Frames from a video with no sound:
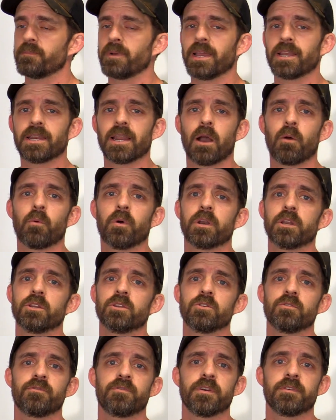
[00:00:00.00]
might not want
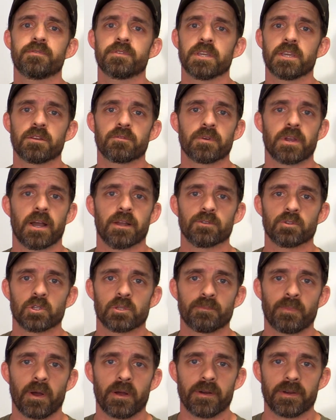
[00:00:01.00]
to do 15 rounds of
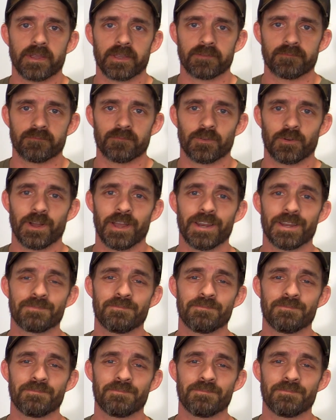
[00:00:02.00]
sparring, right?